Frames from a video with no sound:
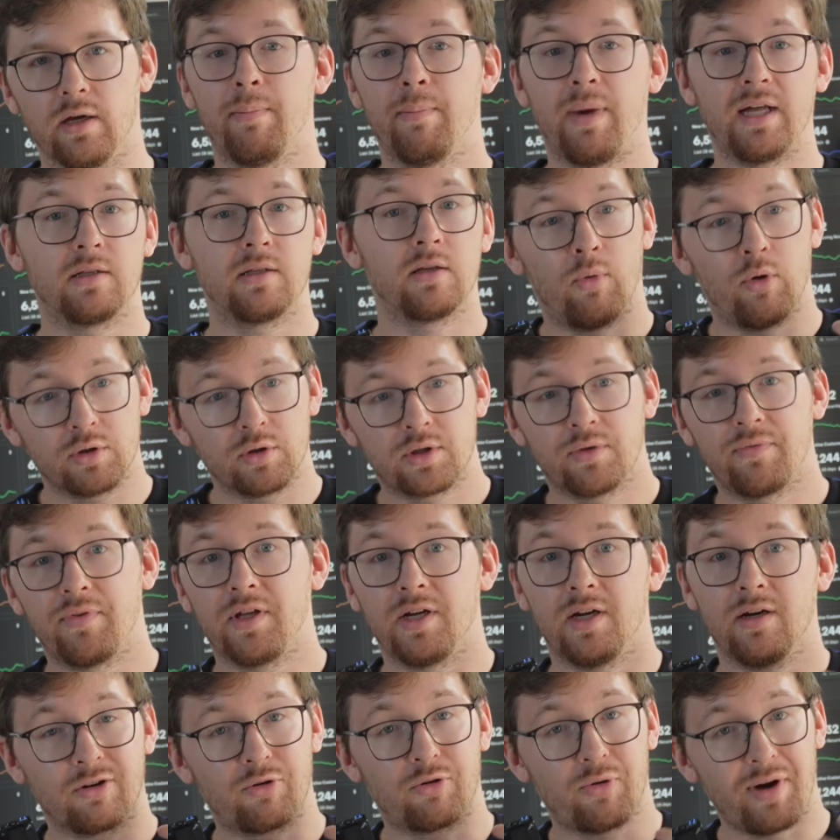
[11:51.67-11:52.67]
But most of
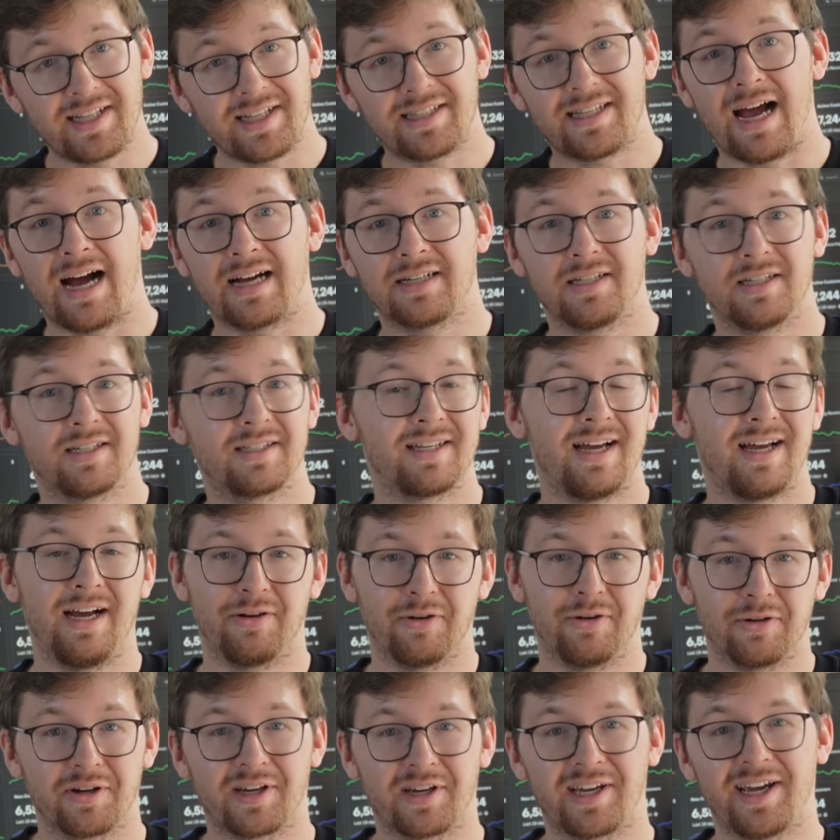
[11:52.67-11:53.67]
the great tactics are
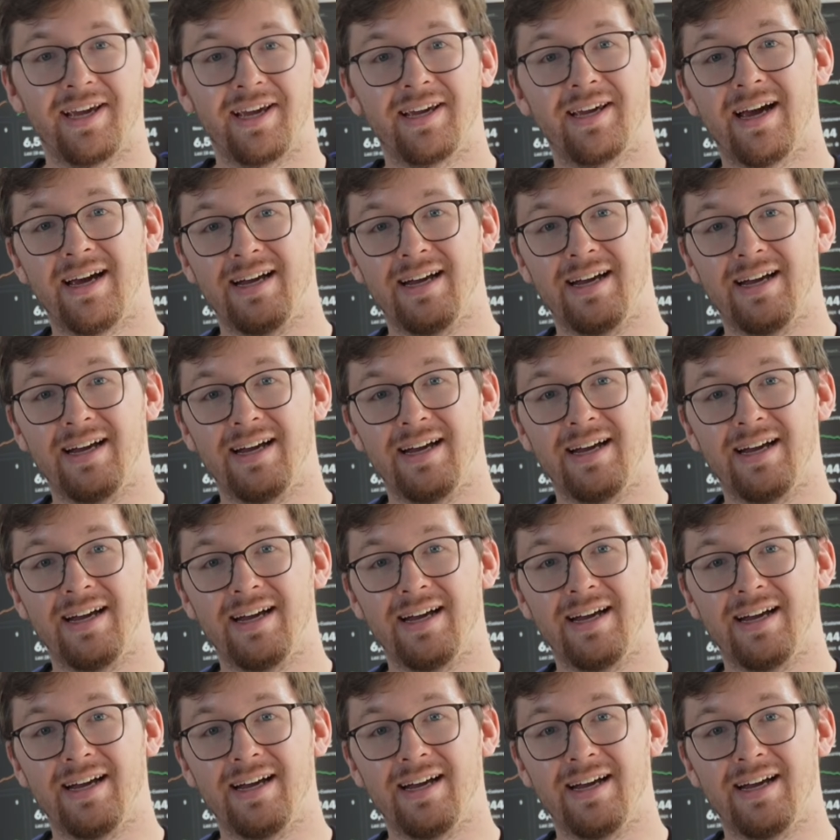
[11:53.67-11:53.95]
not okay,